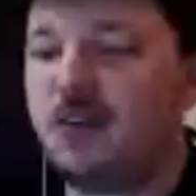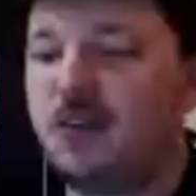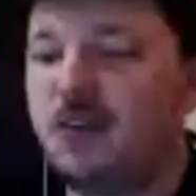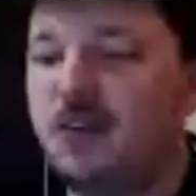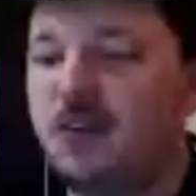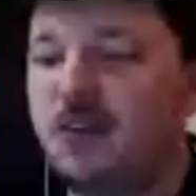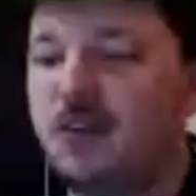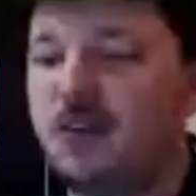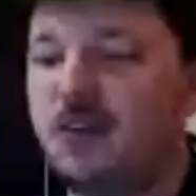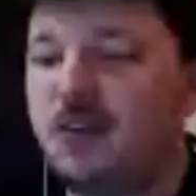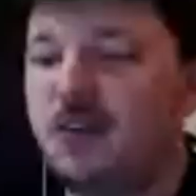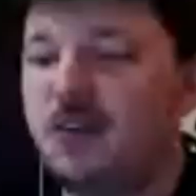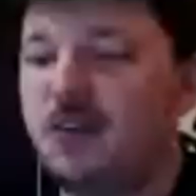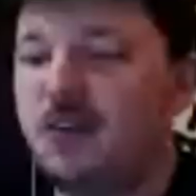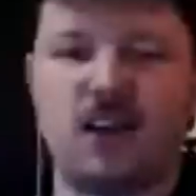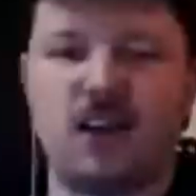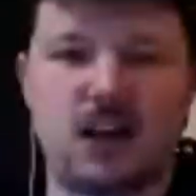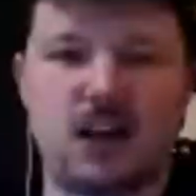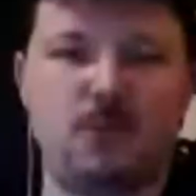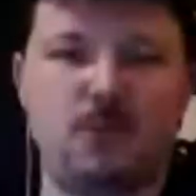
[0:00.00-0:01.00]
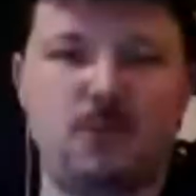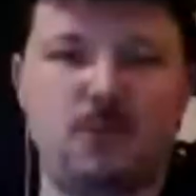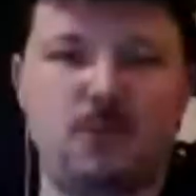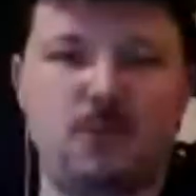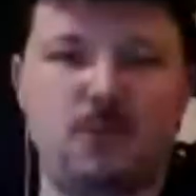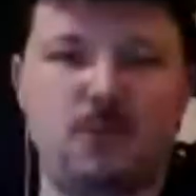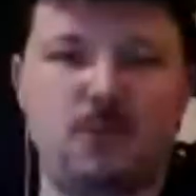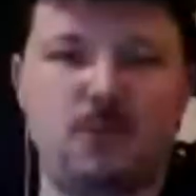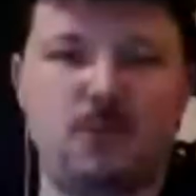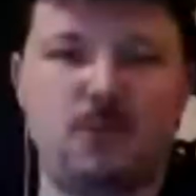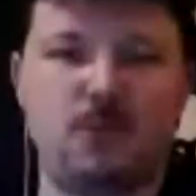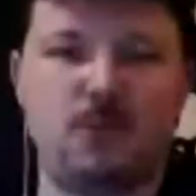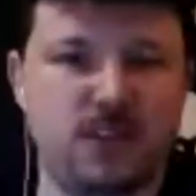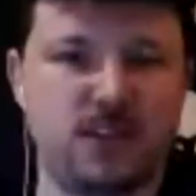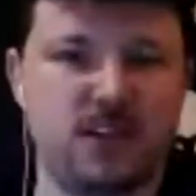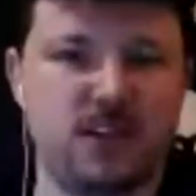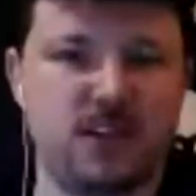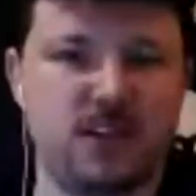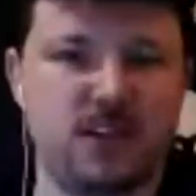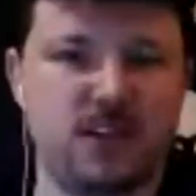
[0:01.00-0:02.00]
we're going to talk a lot about Space
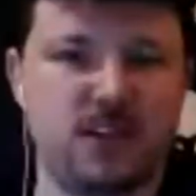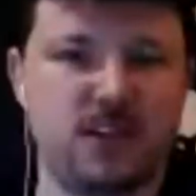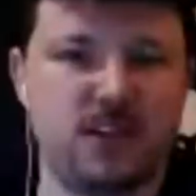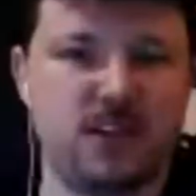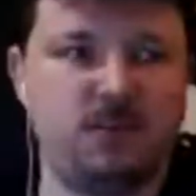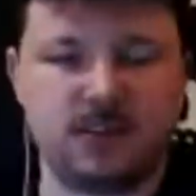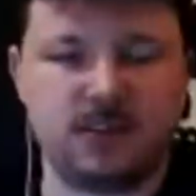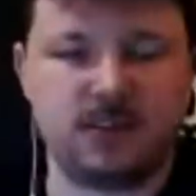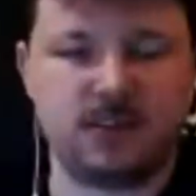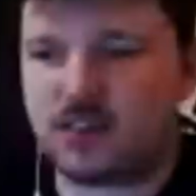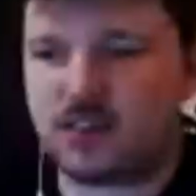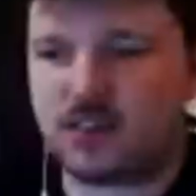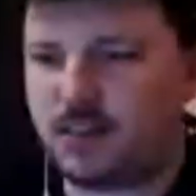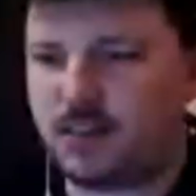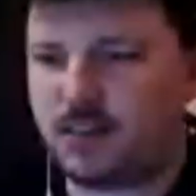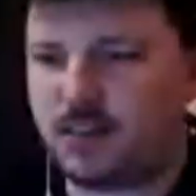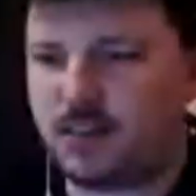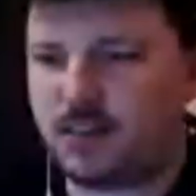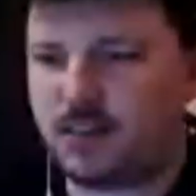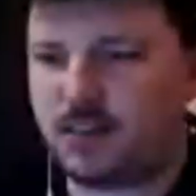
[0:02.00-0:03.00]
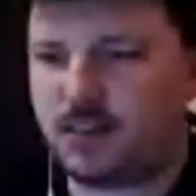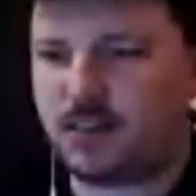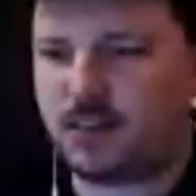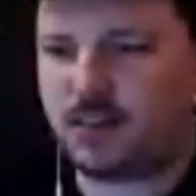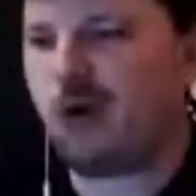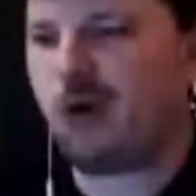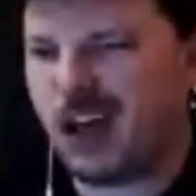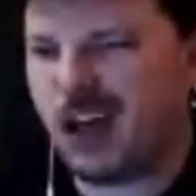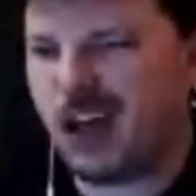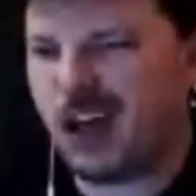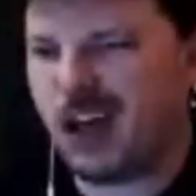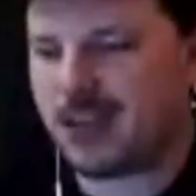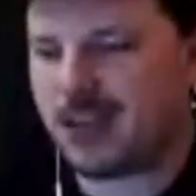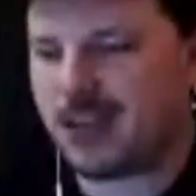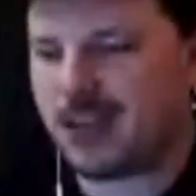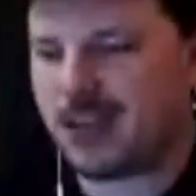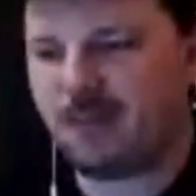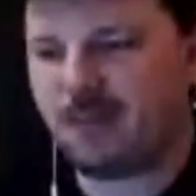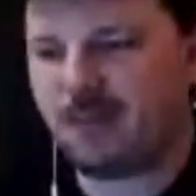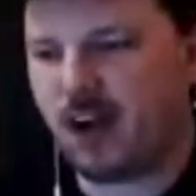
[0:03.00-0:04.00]
Marine stuff because that's it's more in
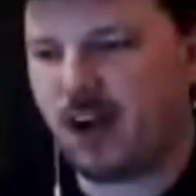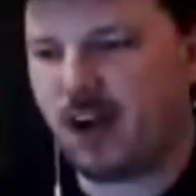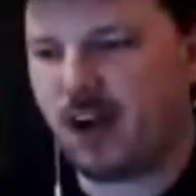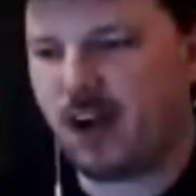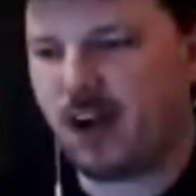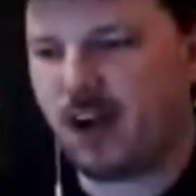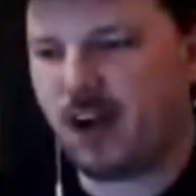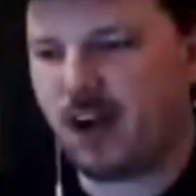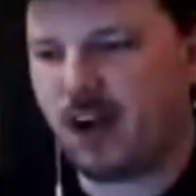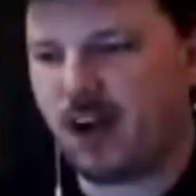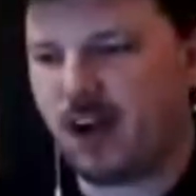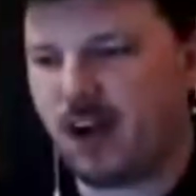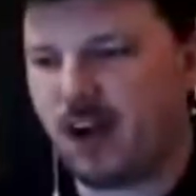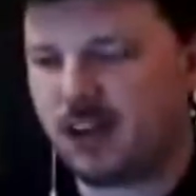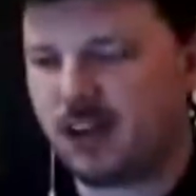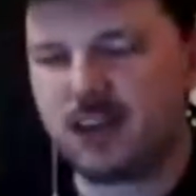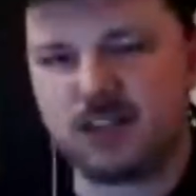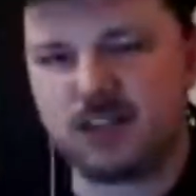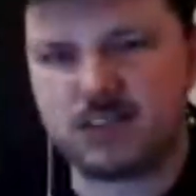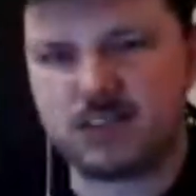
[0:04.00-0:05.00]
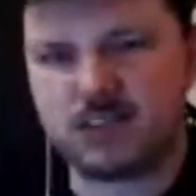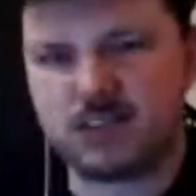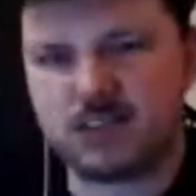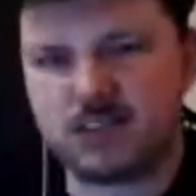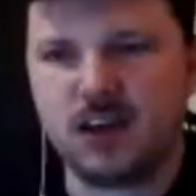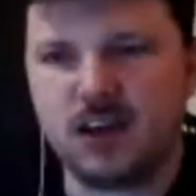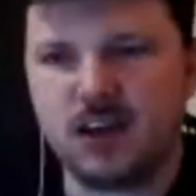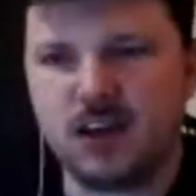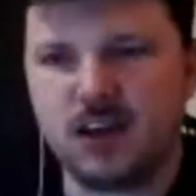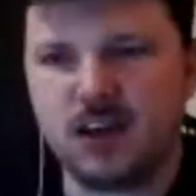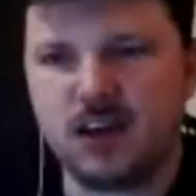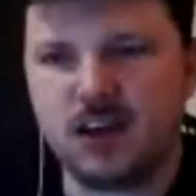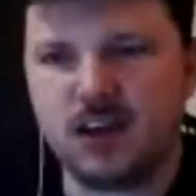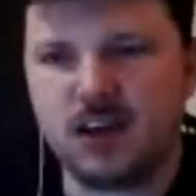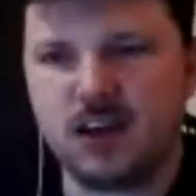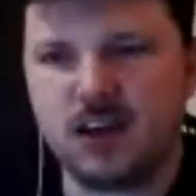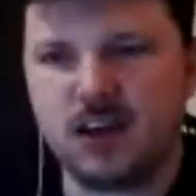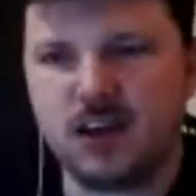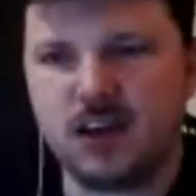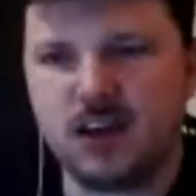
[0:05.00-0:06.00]
line with kind of our play style. At least
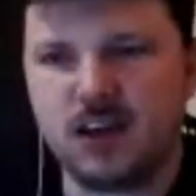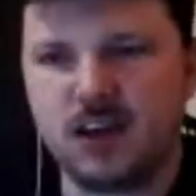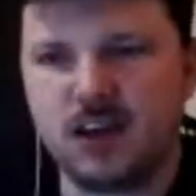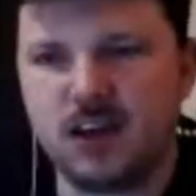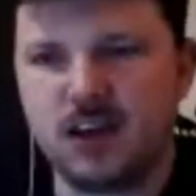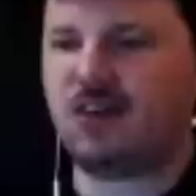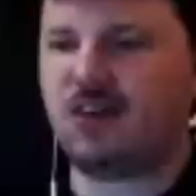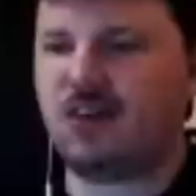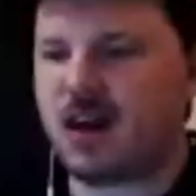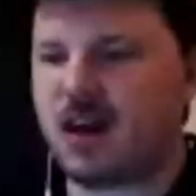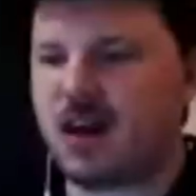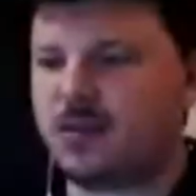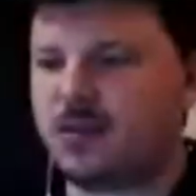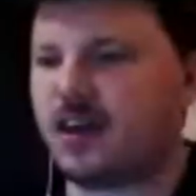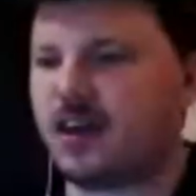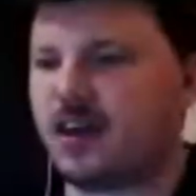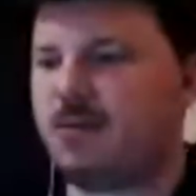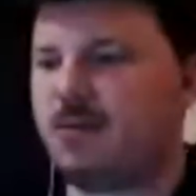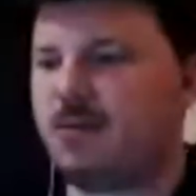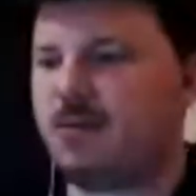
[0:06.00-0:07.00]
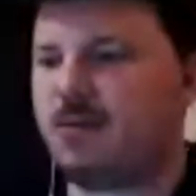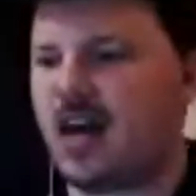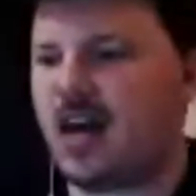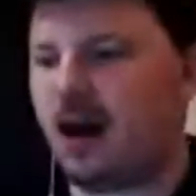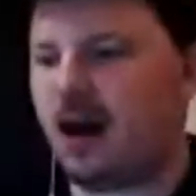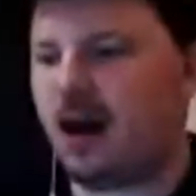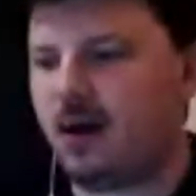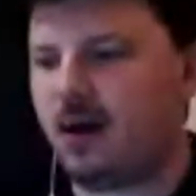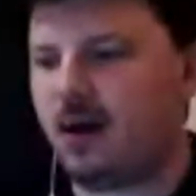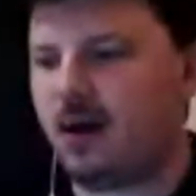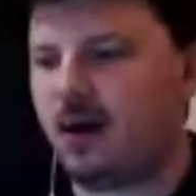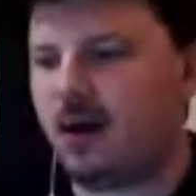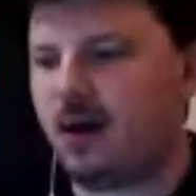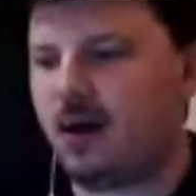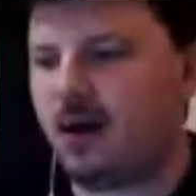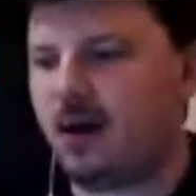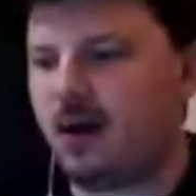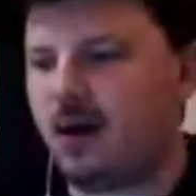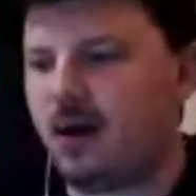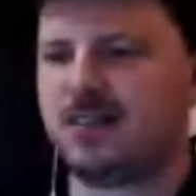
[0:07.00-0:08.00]
when we don't have Adam talking about Tau every 2
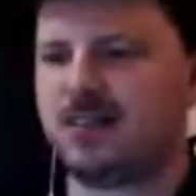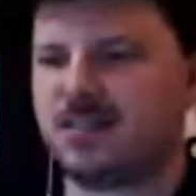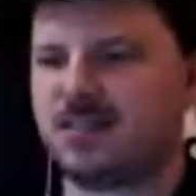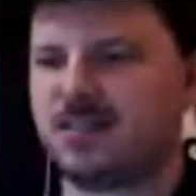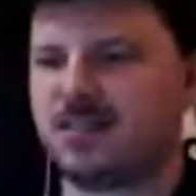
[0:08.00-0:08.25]
seconds.